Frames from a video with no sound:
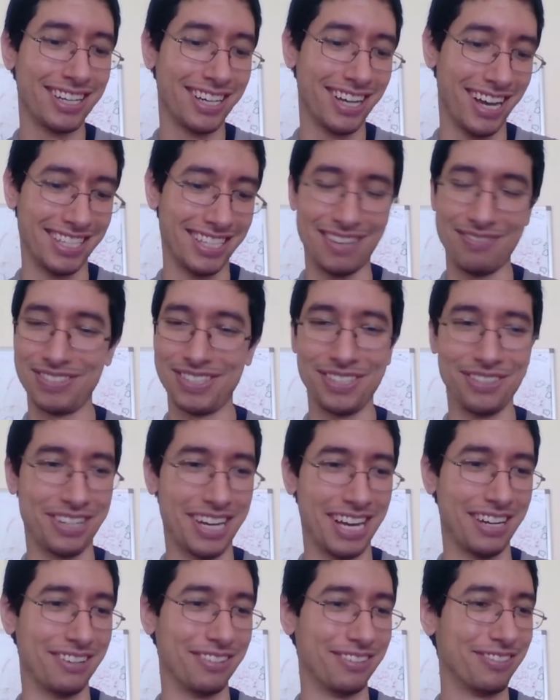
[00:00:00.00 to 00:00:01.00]
Guys, I'm still
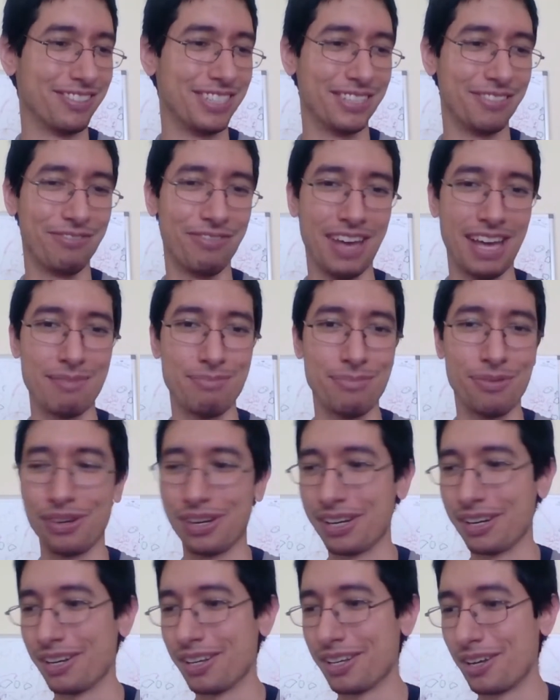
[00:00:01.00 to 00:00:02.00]
kind of just
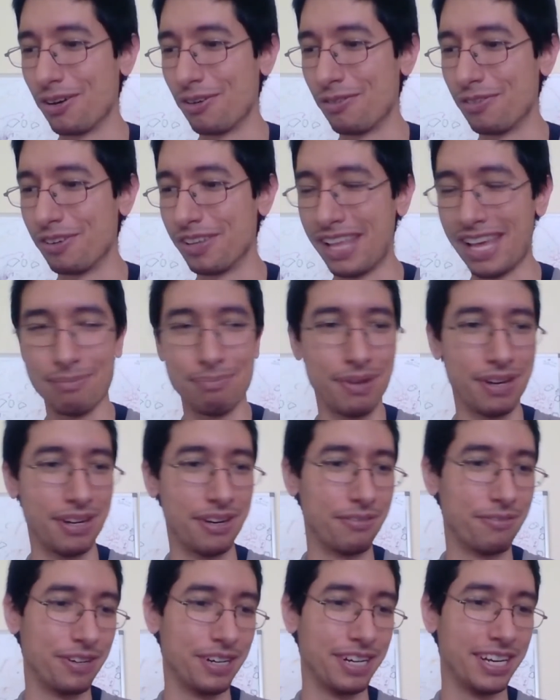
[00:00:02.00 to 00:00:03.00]
fanboying over that
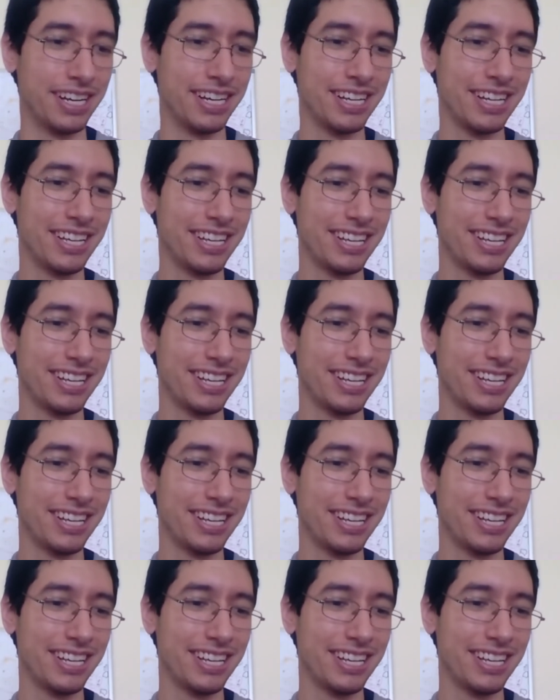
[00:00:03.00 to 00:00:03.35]
Butterfree.